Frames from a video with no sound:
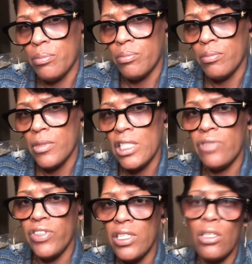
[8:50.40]
this
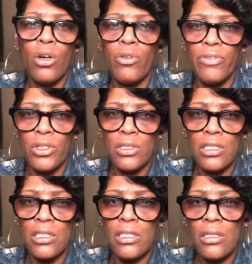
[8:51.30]
video
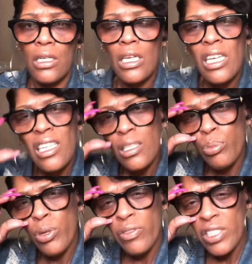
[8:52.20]
versus the
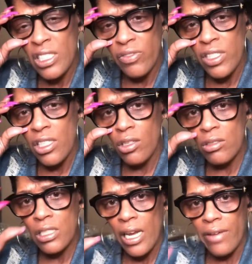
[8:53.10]
previous
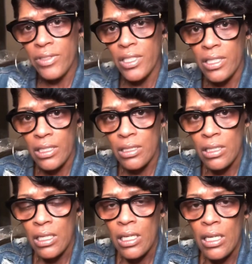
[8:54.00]
videos that I've done.
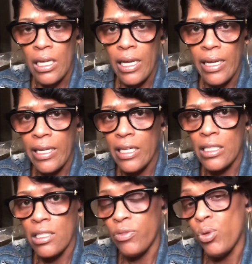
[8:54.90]

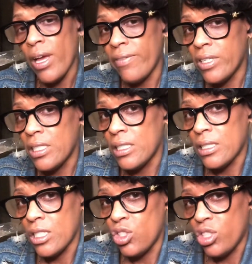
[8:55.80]
And if you have any
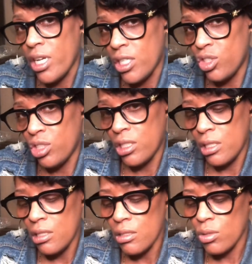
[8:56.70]

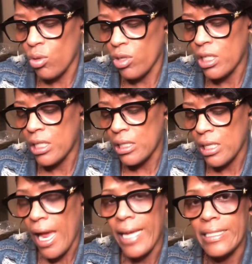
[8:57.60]
suggestions or any
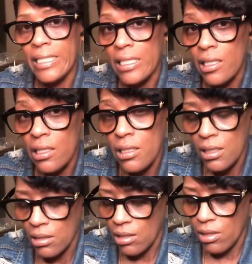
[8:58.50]

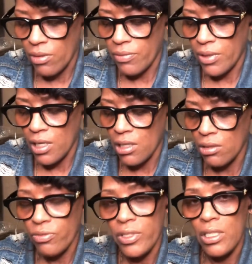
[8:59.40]
ideas of
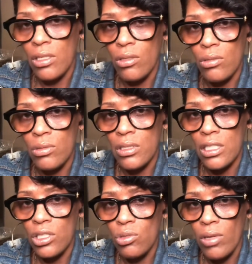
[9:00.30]
other videos
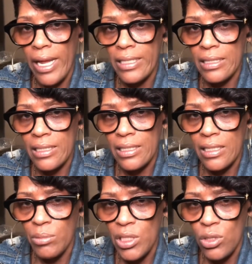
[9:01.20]
that you like to
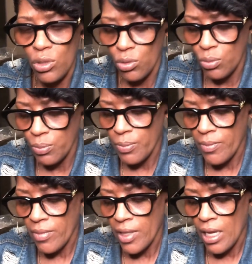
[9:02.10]
see me do.
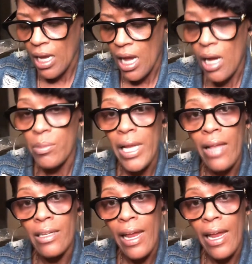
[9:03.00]
Now that I